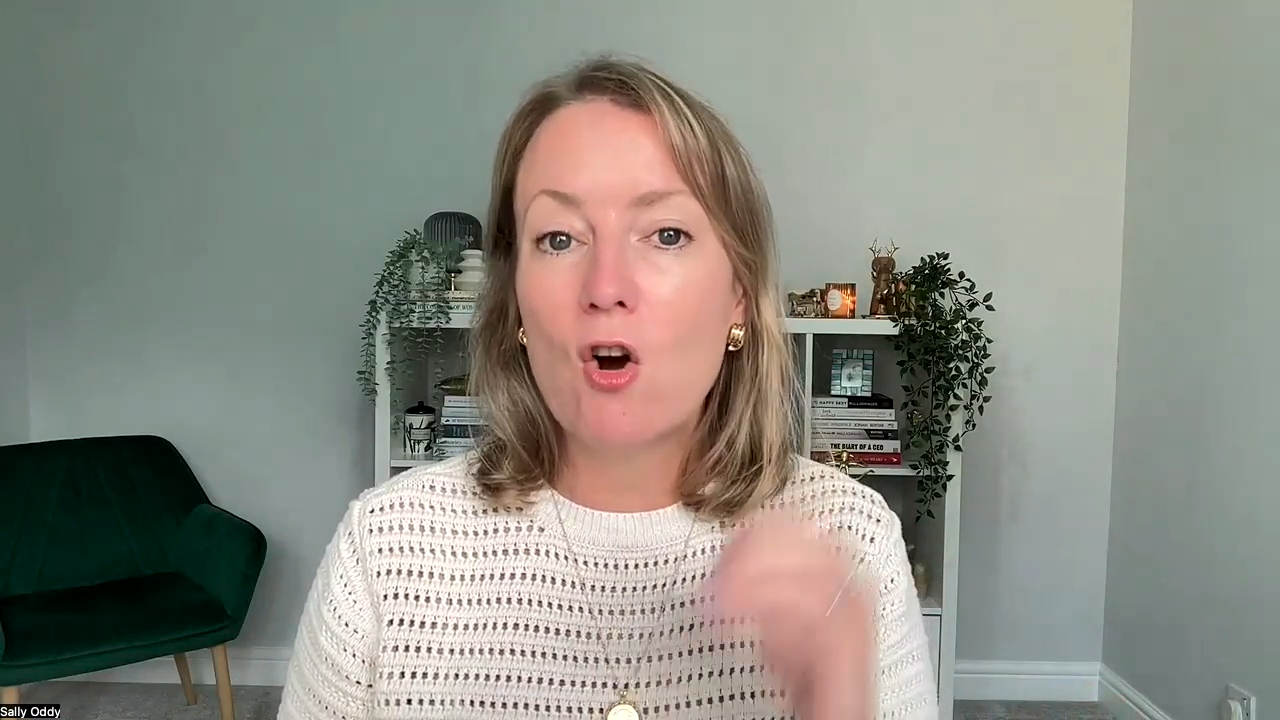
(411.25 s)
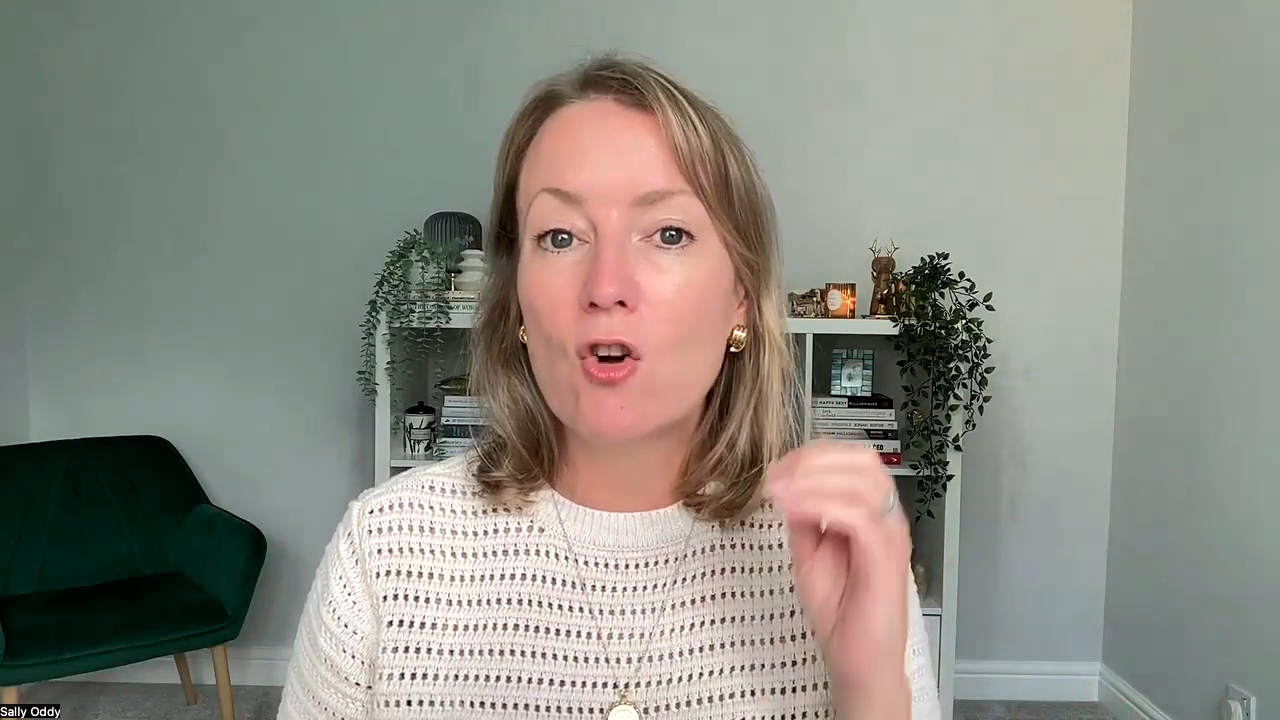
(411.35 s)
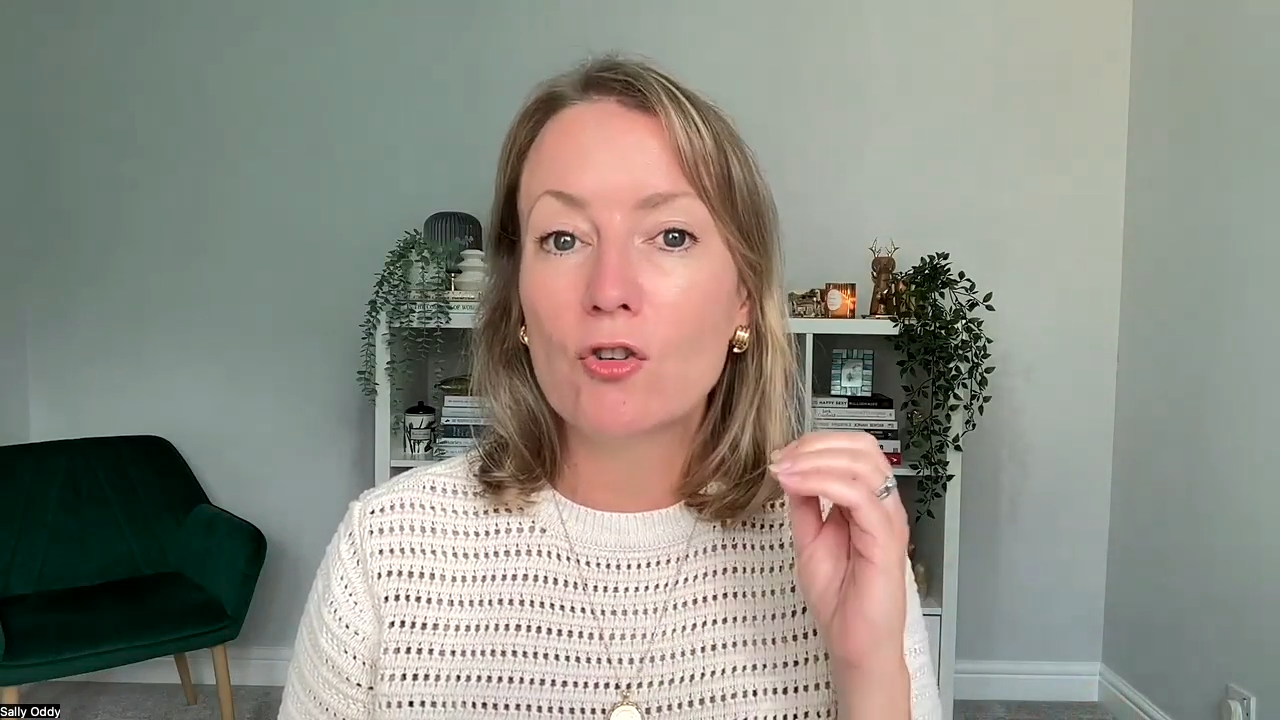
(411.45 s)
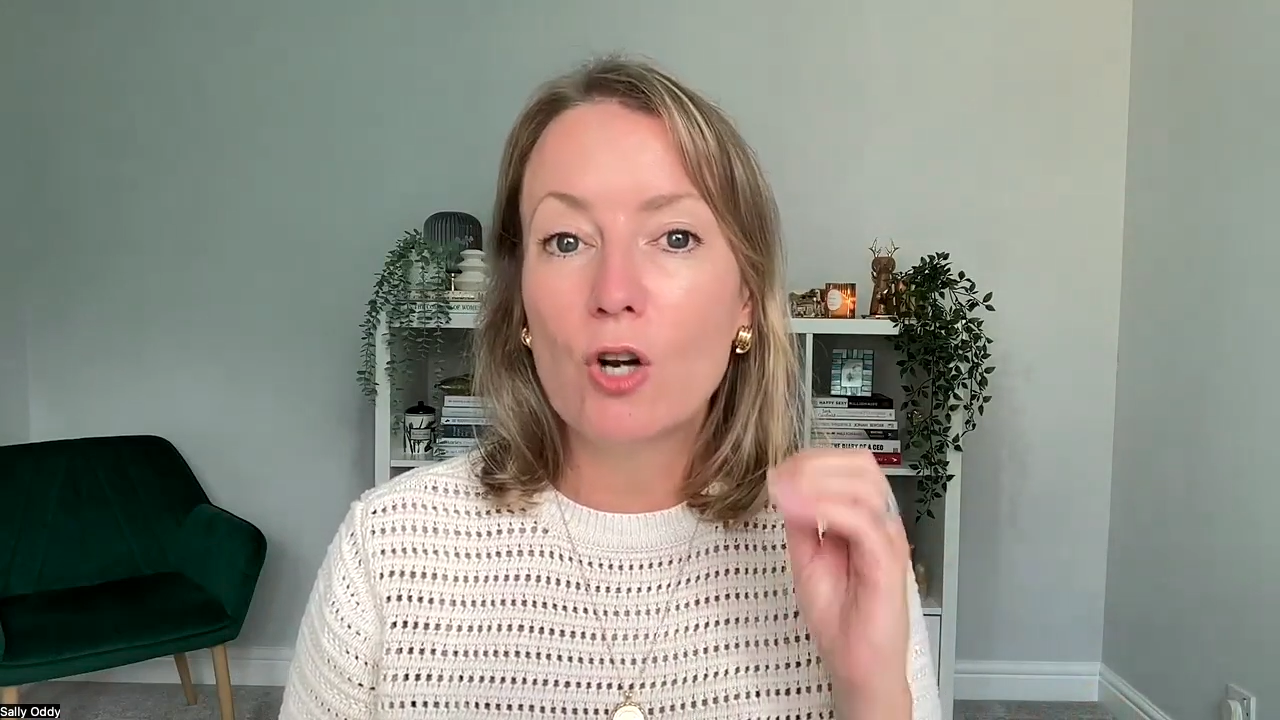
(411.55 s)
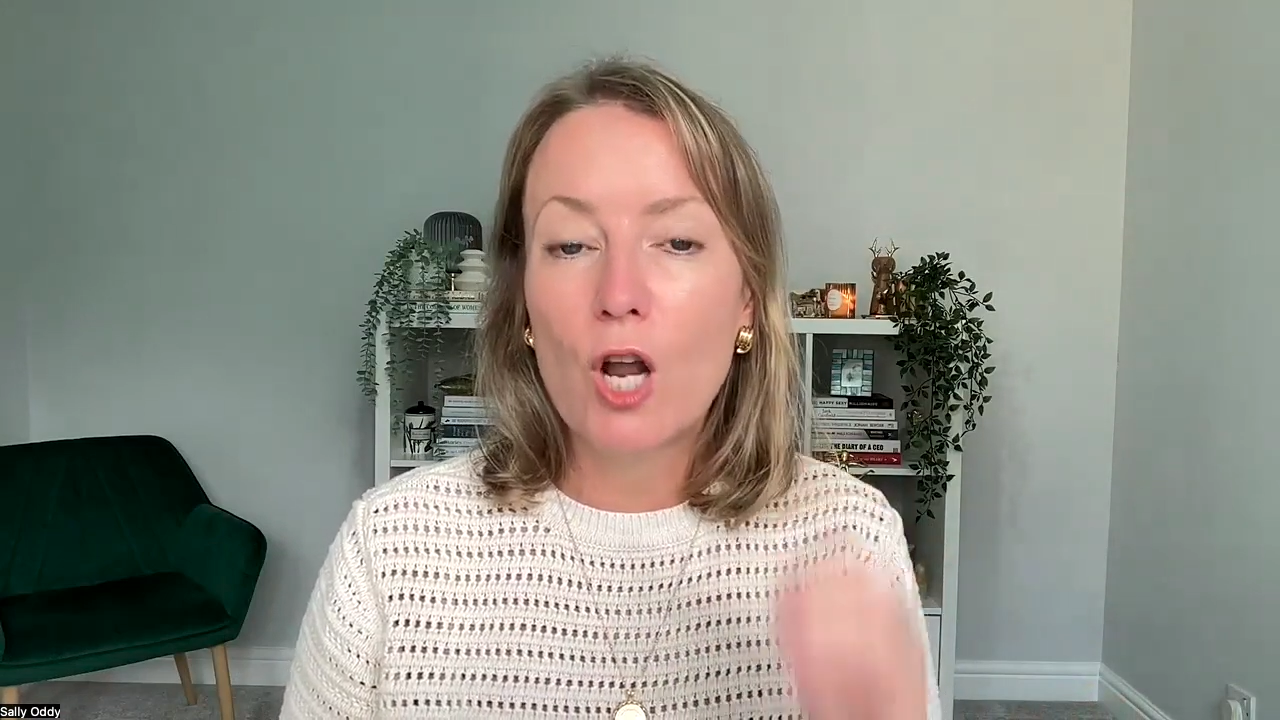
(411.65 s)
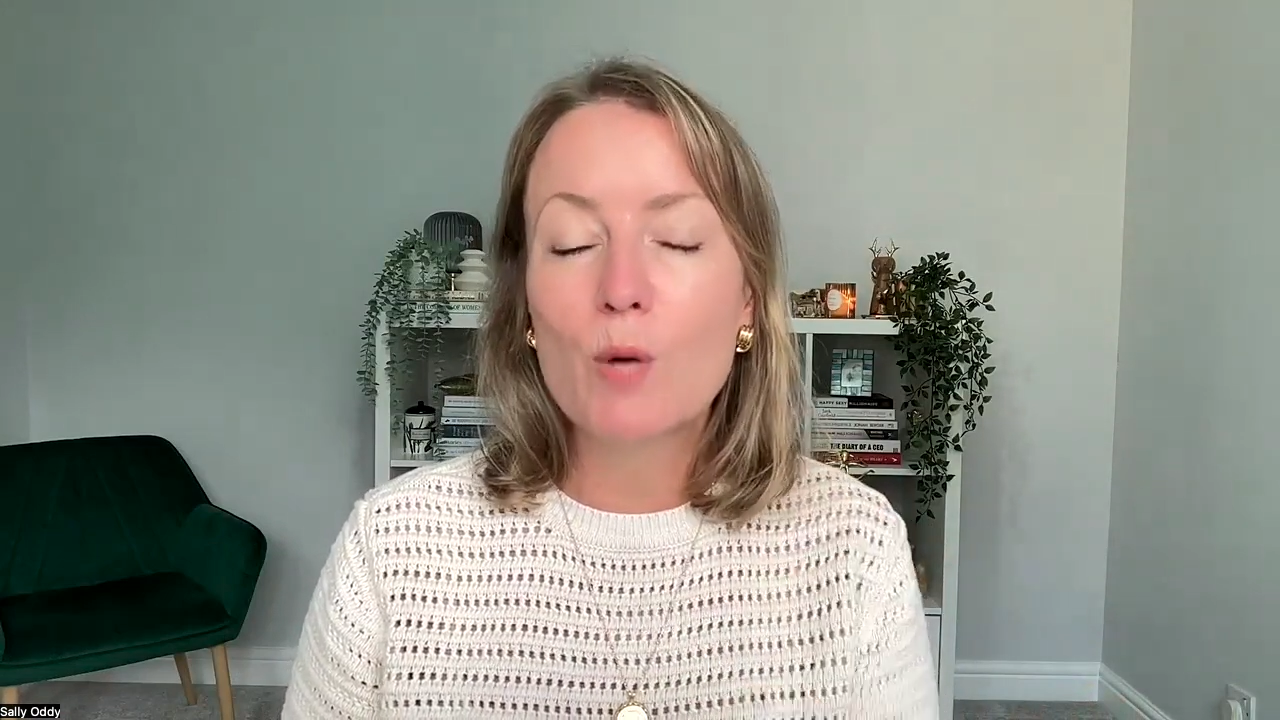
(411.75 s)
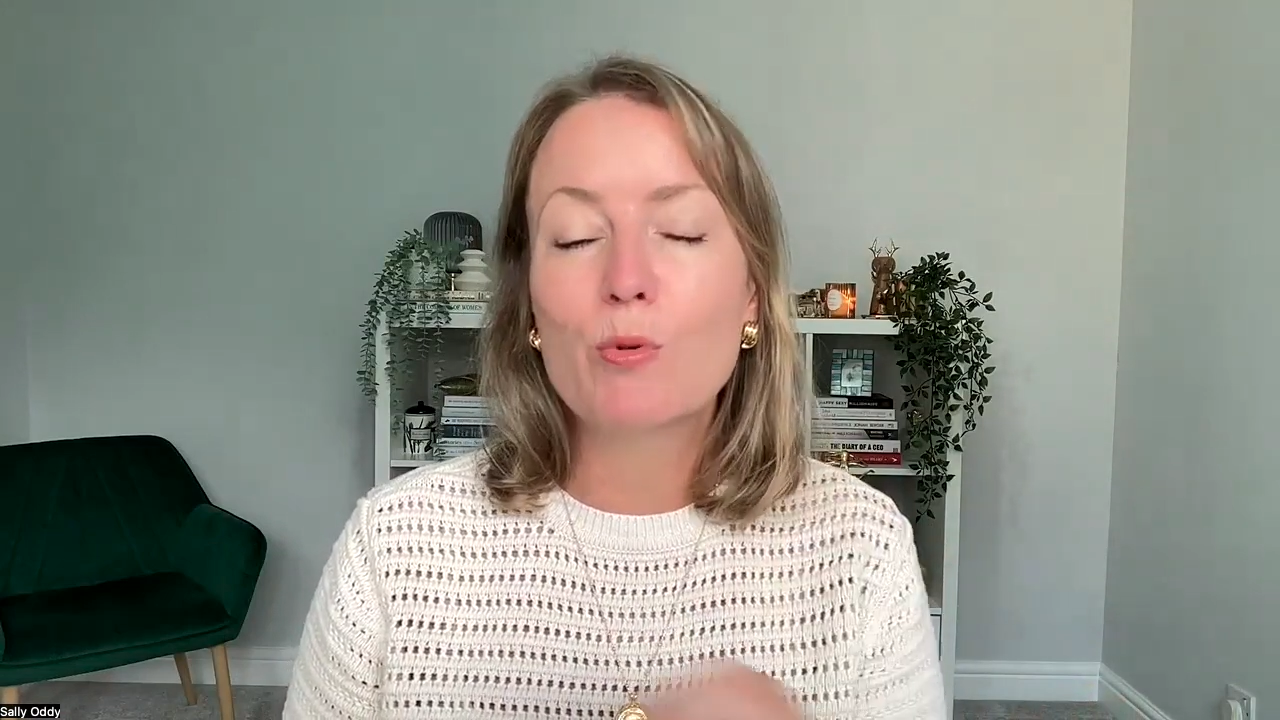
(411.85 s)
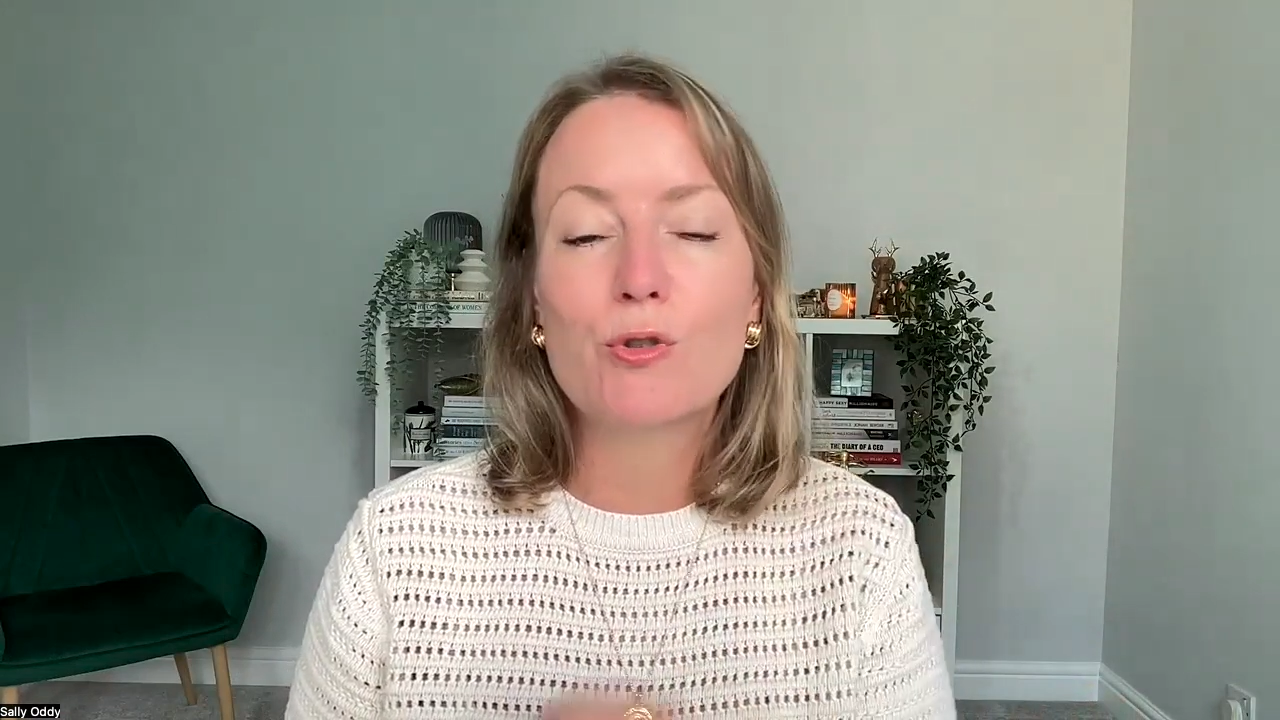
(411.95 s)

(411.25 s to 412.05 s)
on global